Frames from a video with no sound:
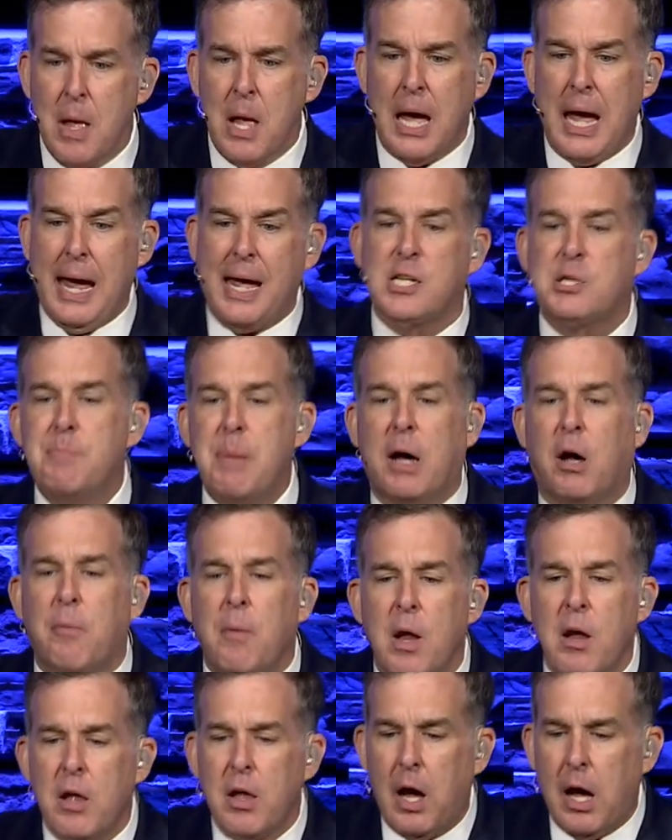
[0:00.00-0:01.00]
It's built
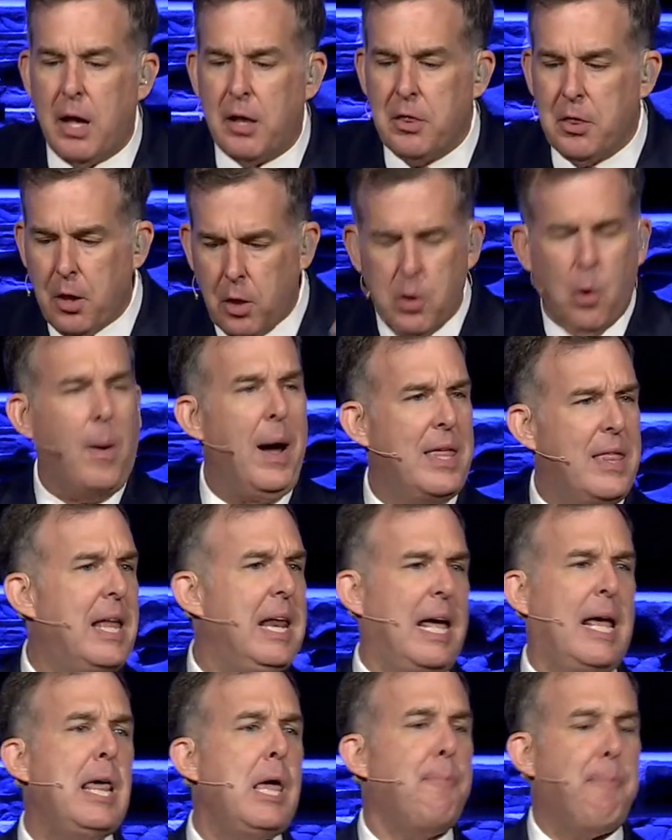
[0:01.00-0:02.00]
the way that
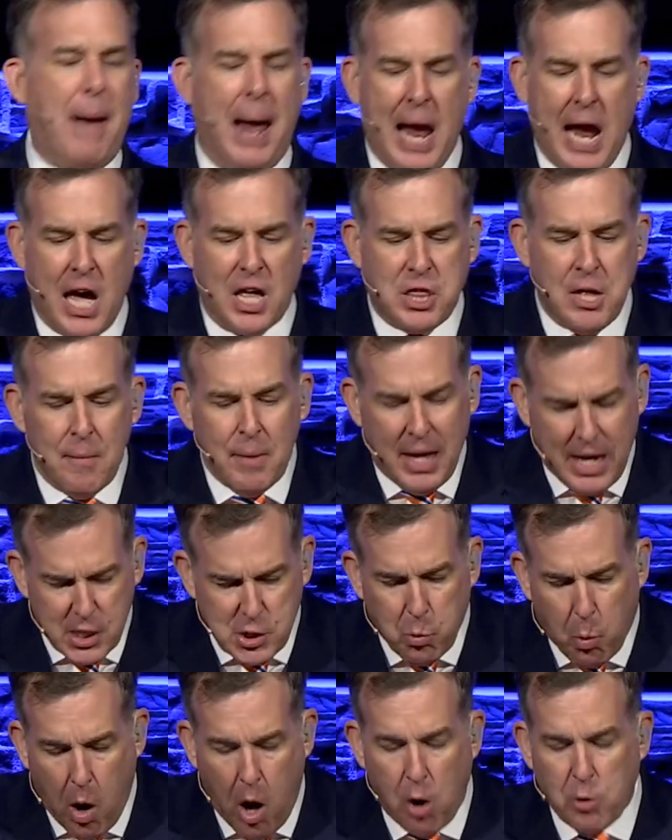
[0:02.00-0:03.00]
any path is
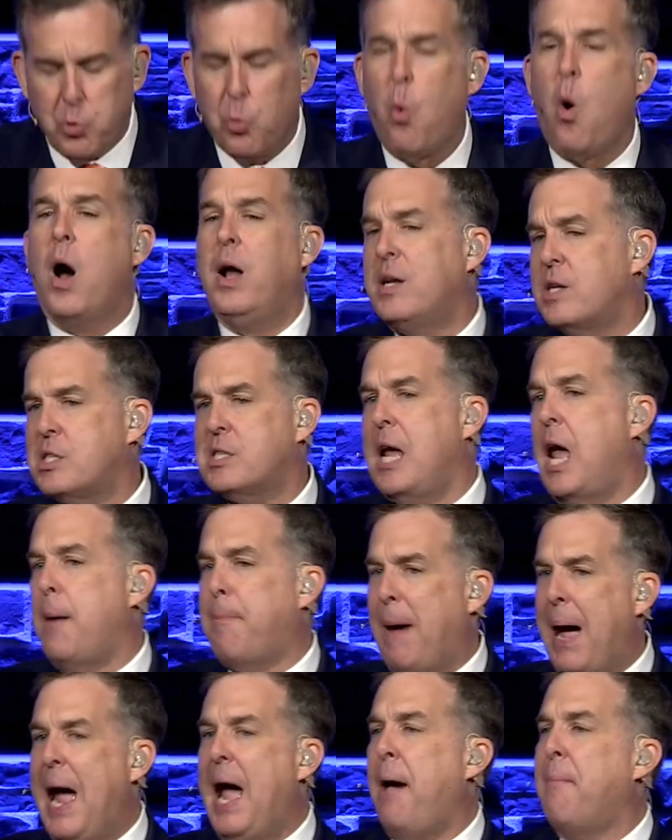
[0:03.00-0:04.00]
walked, one
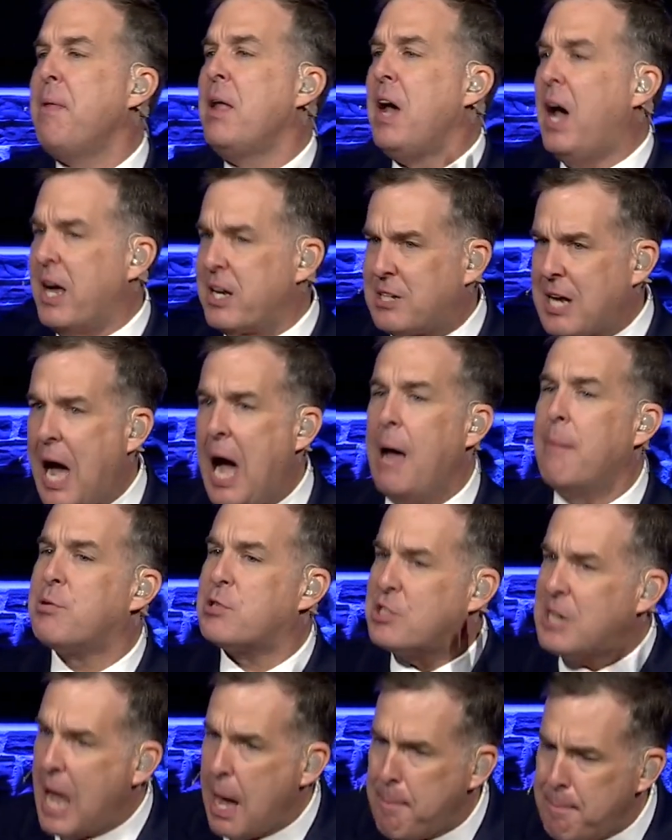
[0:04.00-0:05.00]
step at a time,
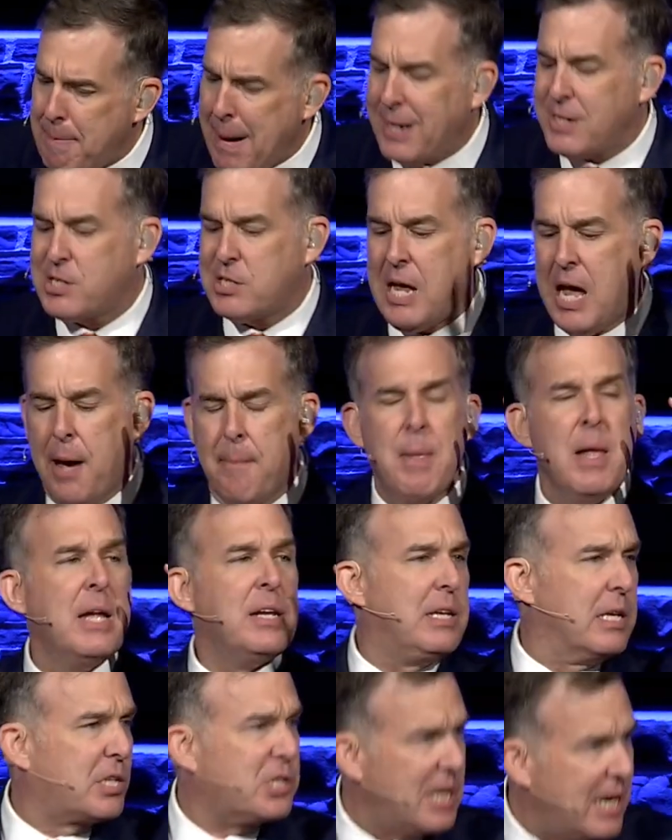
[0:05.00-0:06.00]
step by step,
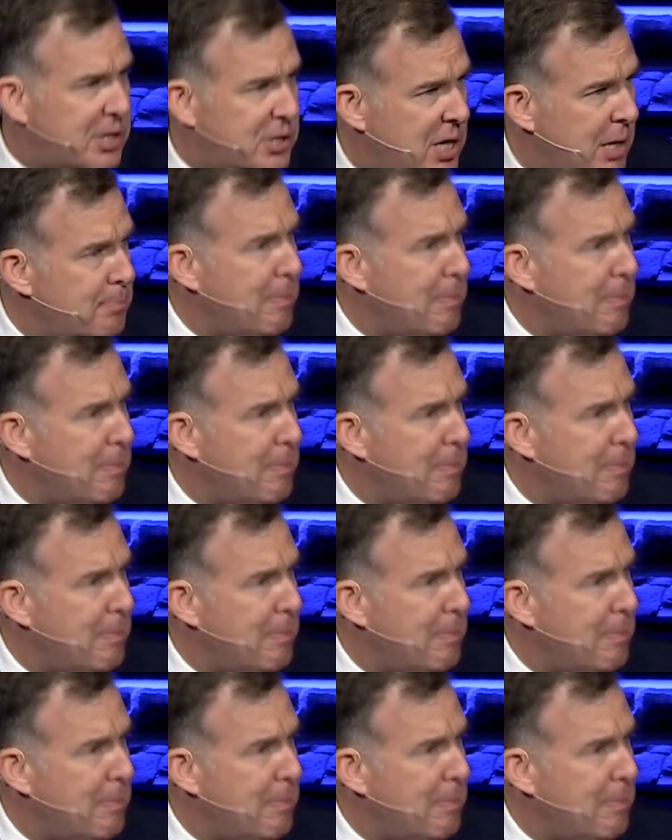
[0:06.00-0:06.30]
decision